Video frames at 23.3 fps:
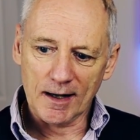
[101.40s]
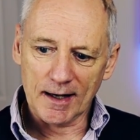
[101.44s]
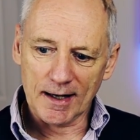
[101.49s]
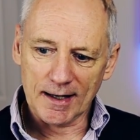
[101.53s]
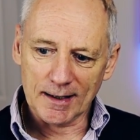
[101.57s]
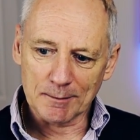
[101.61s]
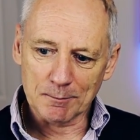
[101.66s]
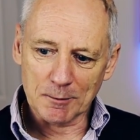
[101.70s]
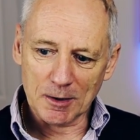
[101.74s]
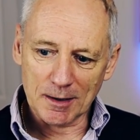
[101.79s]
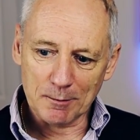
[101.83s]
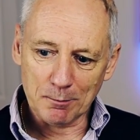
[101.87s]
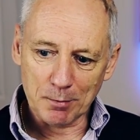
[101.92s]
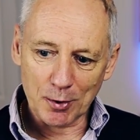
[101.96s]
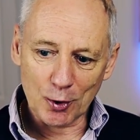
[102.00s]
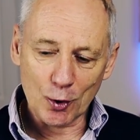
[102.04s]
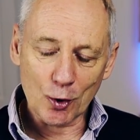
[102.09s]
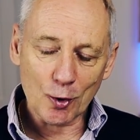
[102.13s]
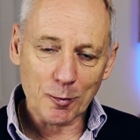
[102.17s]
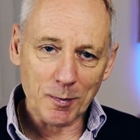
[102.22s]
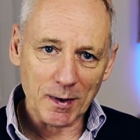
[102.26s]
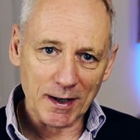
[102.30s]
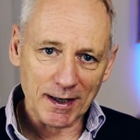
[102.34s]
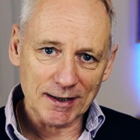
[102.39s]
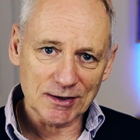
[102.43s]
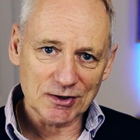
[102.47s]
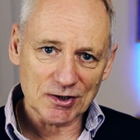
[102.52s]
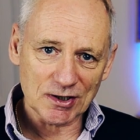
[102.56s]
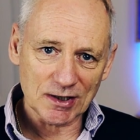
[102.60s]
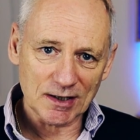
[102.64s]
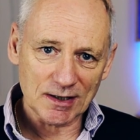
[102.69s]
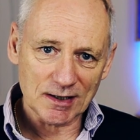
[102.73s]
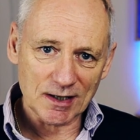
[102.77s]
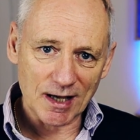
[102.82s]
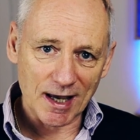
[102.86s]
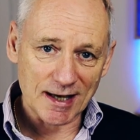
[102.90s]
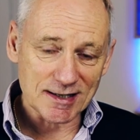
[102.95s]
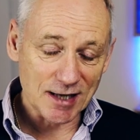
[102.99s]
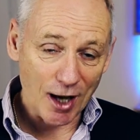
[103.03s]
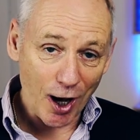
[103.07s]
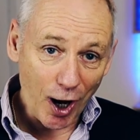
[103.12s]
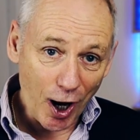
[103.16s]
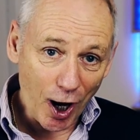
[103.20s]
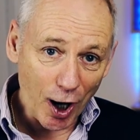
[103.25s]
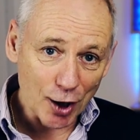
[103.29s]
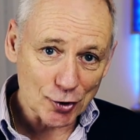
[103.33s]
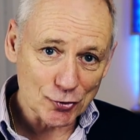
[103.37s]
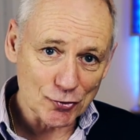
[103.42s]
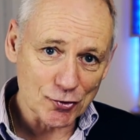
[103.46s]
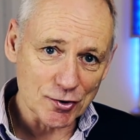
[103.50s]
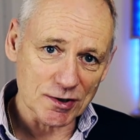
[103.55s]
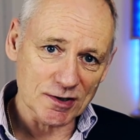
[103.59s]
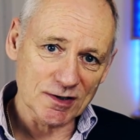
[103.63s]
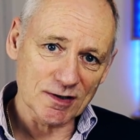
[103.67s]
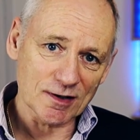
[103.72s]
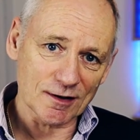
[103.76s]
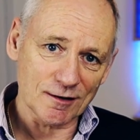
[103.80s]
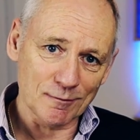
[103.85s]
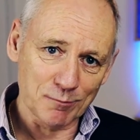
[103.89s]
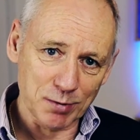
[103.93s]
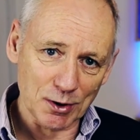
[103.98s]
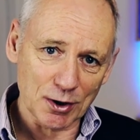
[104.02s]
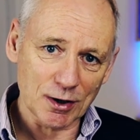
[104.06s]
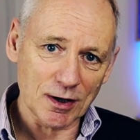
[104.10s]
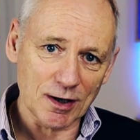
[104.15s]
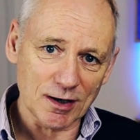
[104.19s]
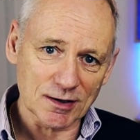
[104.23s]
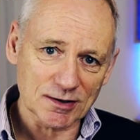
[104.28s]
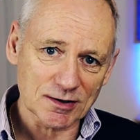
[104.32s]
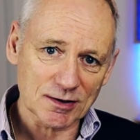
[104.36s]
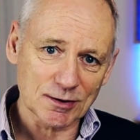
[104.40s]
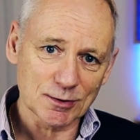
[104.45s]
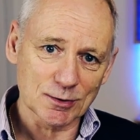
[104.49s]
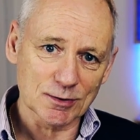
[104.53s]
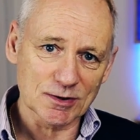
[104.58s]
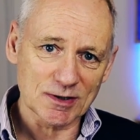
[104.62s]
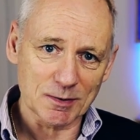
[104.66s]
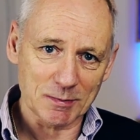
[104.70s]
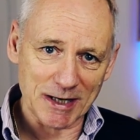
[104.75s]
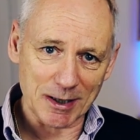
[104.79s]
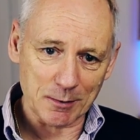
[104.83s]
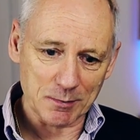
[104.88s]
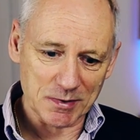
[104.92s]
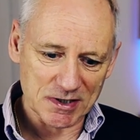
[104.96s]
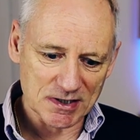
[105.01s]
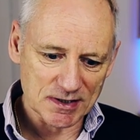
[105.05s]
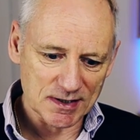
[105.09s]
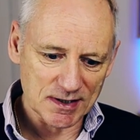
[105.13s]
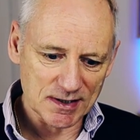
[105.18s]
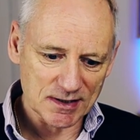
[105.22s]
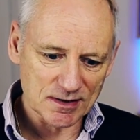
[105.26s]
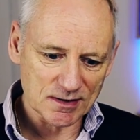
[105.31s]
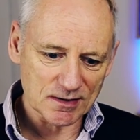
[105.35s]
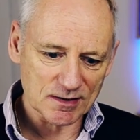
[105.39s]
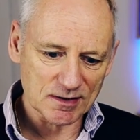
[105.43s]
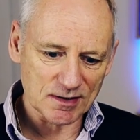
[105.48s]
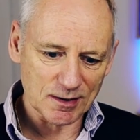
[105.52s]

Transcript: and my blog page has hundreds of blog articles about business,